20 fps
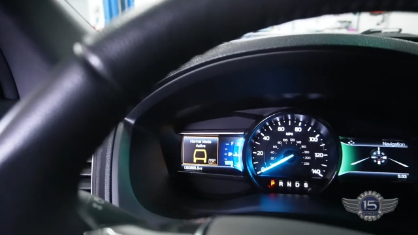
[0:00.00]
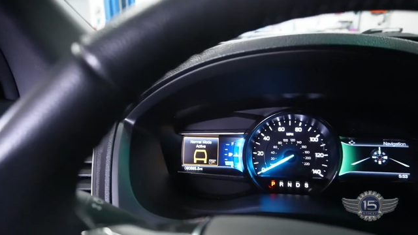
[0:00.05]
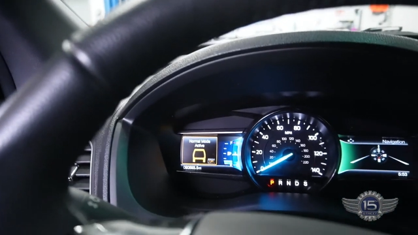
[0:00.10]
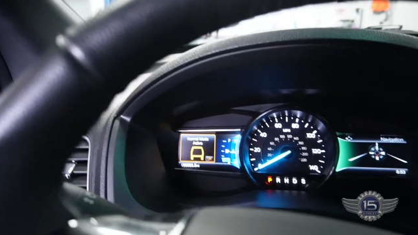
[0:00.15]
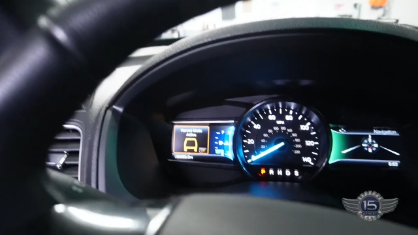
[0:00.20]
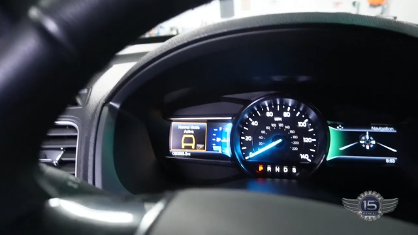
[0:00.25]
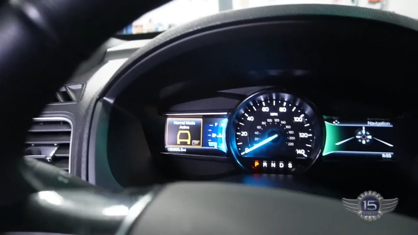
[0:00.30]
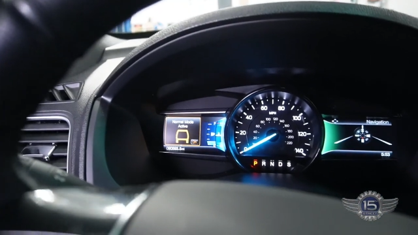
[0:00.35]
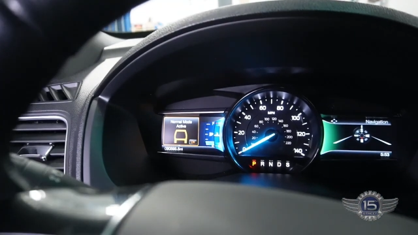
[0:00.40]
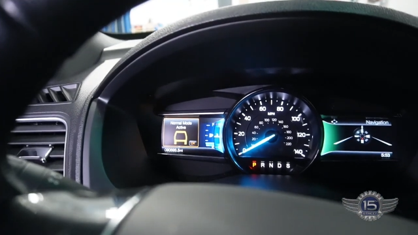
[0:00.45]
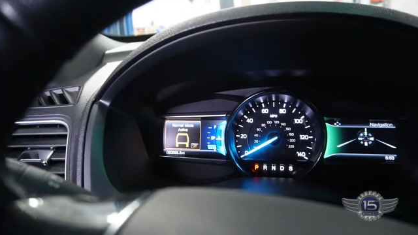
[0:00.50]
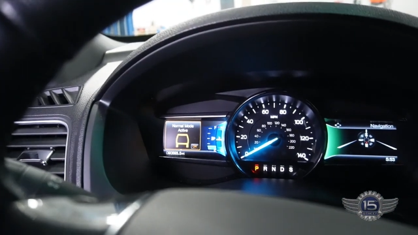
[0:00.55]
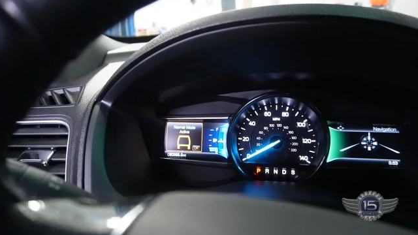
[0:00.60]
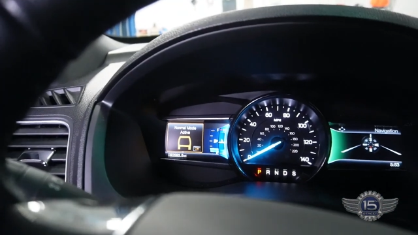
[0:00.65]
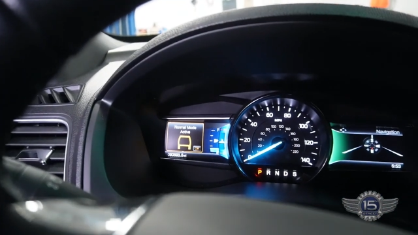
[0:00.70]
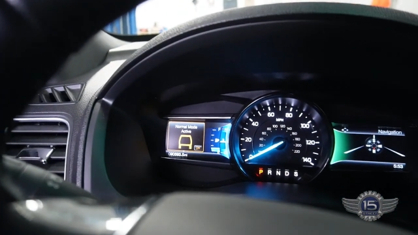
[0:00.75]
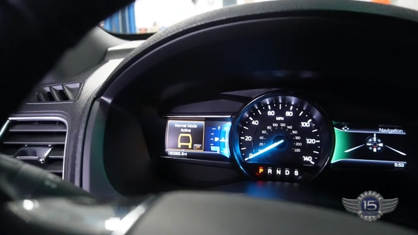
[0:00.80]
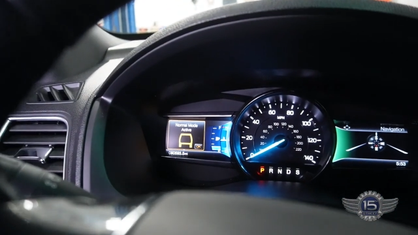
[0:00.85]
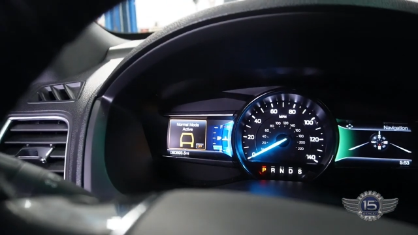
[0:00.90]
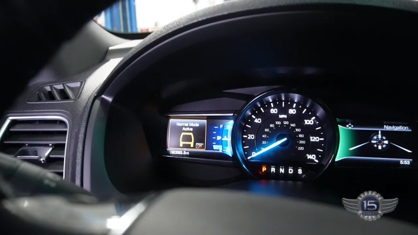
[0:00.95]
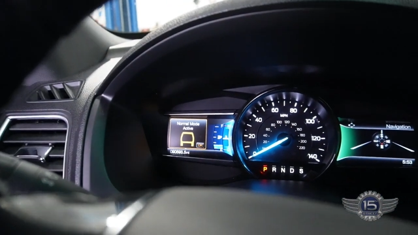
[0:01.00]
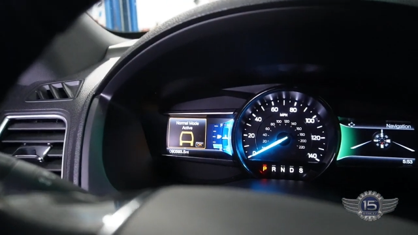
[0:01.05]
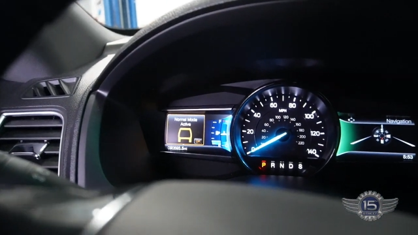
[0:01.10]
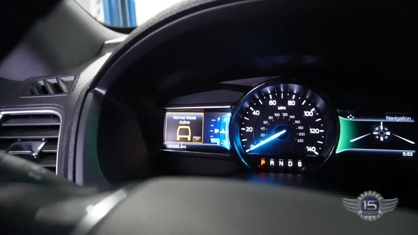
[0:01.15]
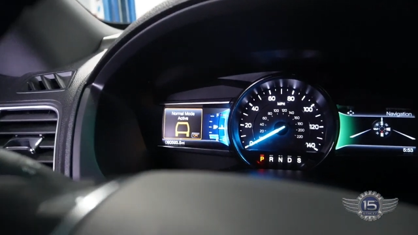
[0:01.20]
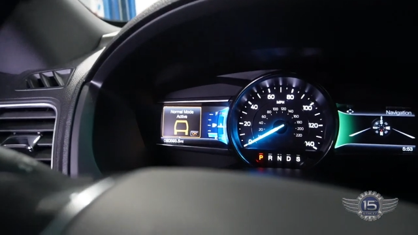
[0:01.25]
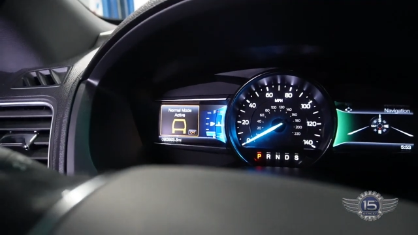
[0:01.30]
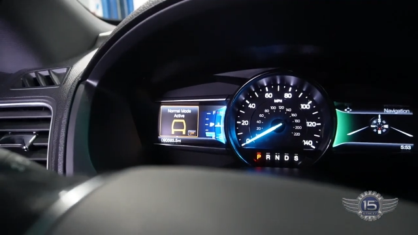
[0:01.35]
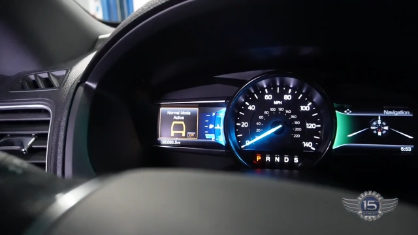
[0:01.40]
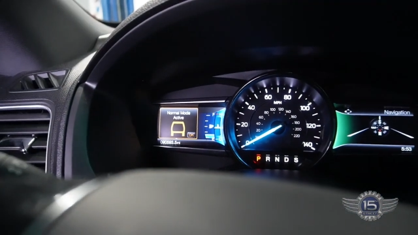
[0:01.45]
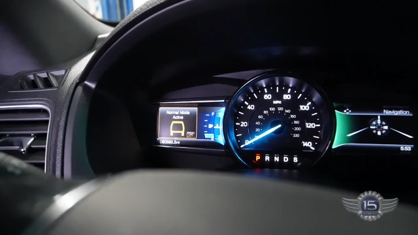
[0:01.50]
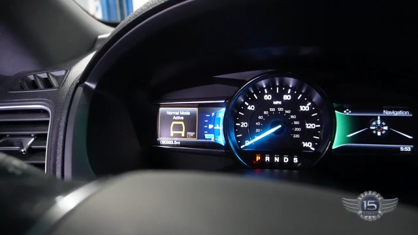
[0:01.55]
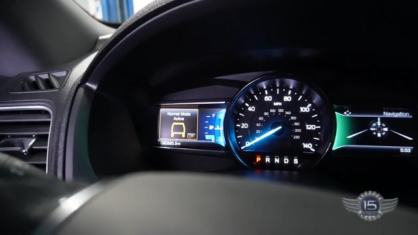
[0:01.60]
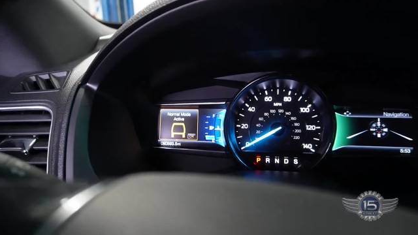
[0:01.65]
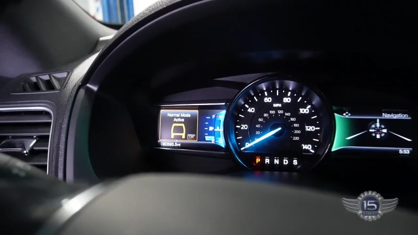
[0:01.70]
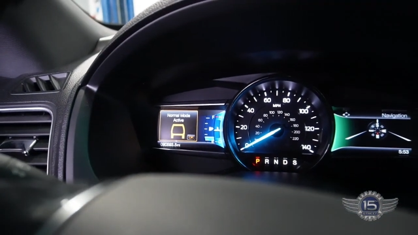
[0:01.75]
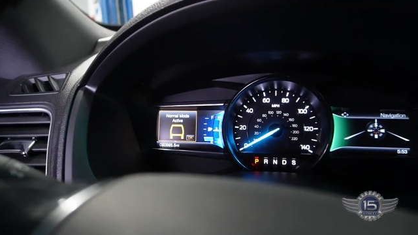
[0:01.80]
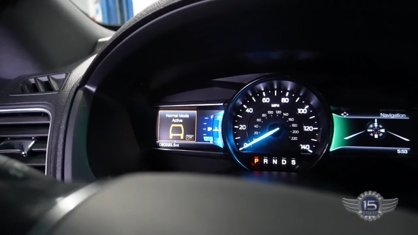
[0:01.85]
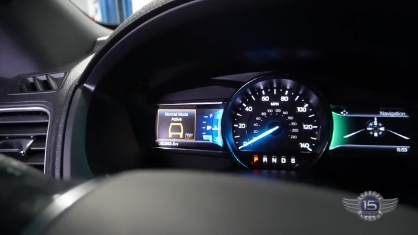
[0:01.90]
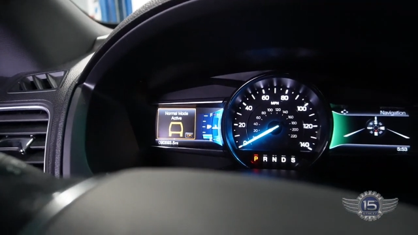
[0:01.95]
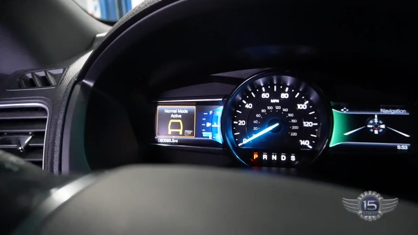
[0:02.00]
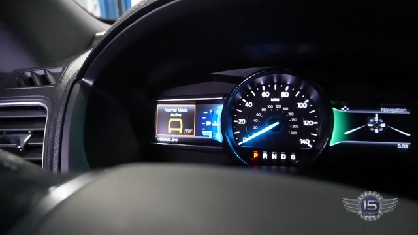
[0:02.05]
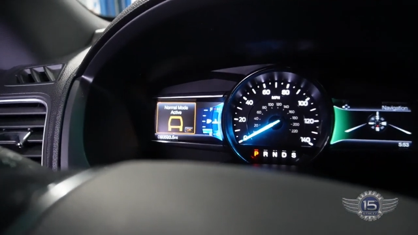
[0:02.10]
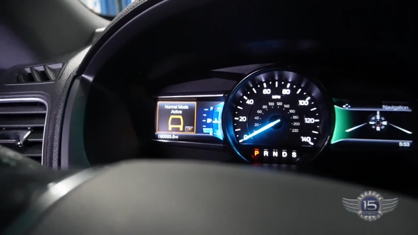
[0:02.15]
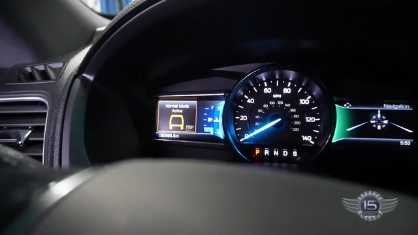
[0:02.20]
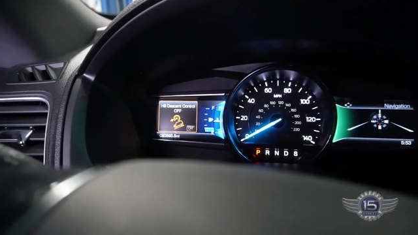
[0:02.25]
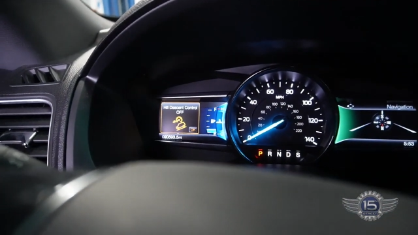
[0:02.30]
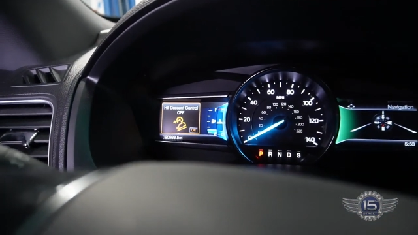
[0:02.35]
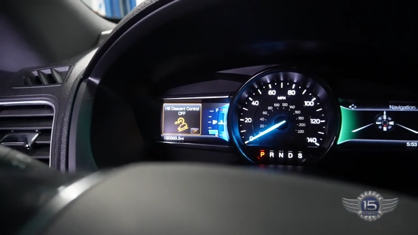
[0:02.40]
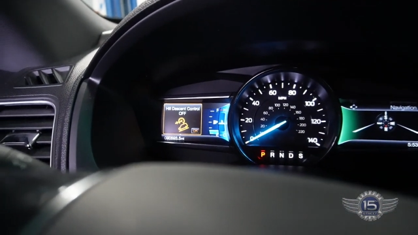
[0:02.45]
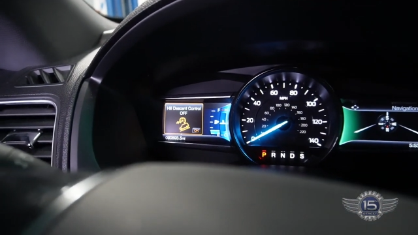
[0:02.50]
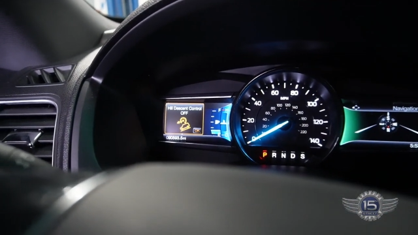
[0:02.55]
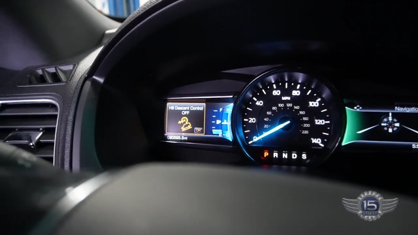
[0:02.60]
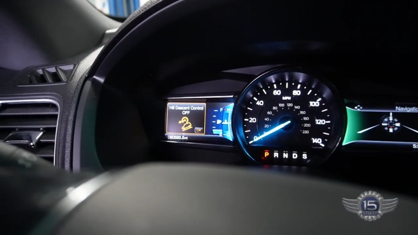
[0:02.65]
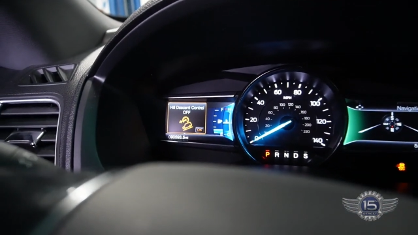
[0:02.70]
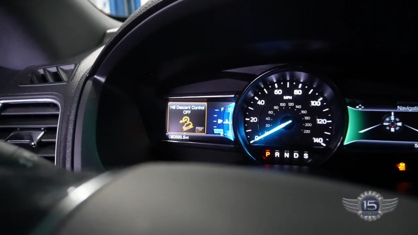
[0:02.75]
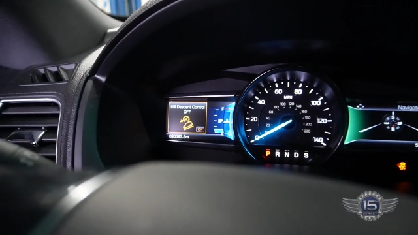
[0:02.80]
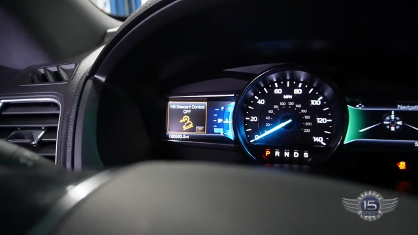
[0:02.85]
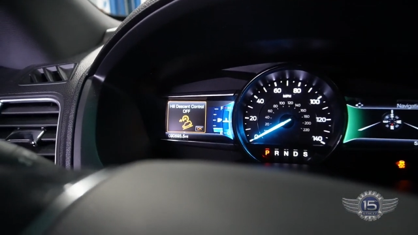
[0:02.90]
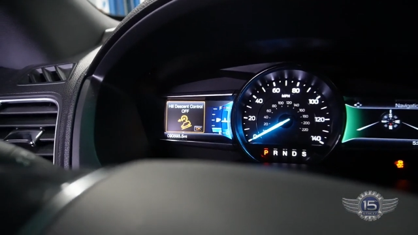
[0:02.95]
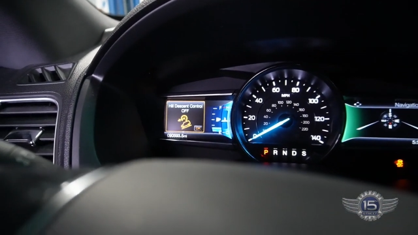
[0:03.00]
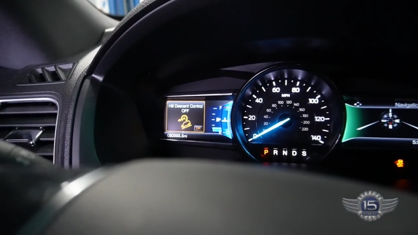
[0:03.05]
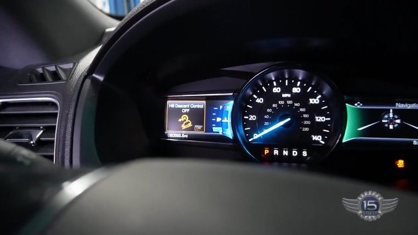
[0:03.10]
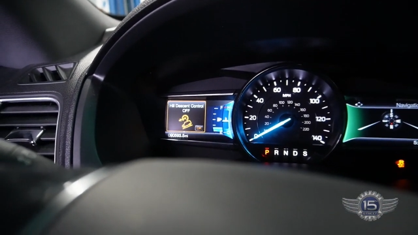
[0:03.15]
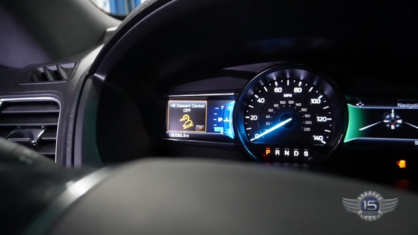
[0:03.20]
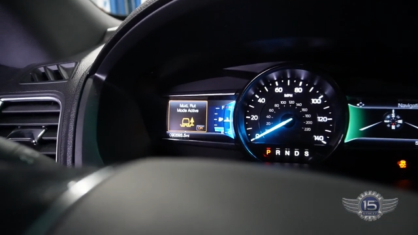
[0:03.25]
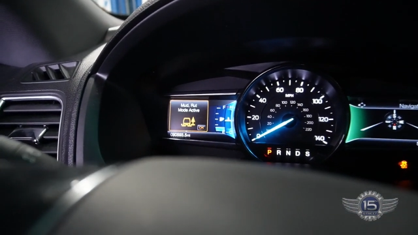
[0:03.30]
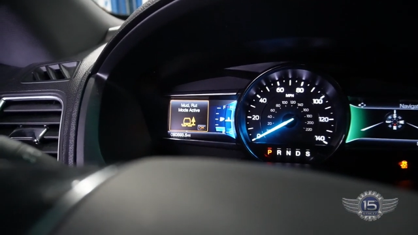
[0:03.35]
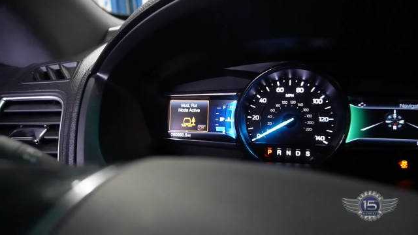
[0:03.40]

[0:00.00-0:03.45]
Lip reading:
[unreadable: no face in view]